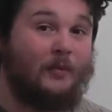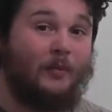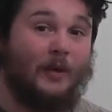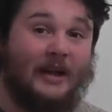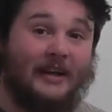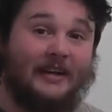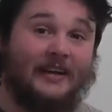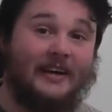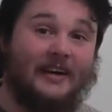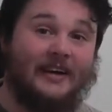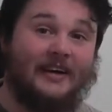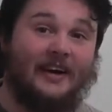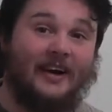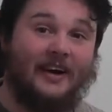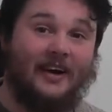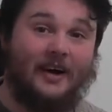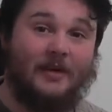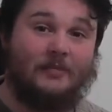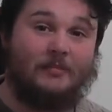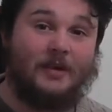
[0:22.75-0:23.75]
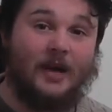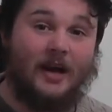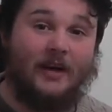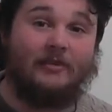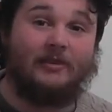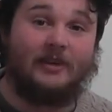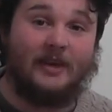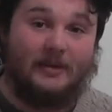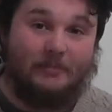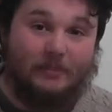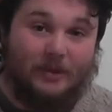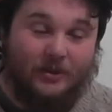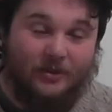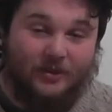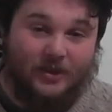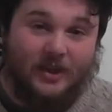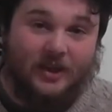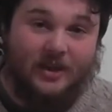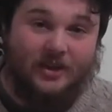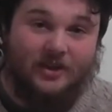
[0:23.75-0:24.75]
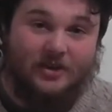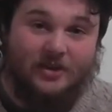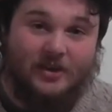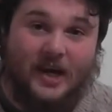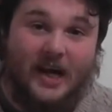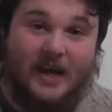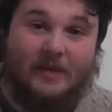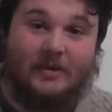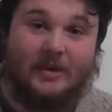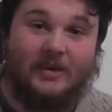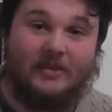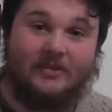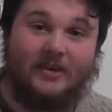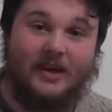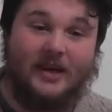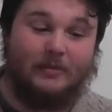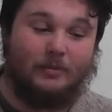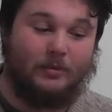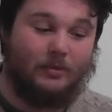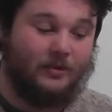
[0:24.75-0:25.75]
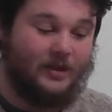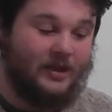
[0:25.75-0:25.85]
Well, I'm currently building a new gaming table.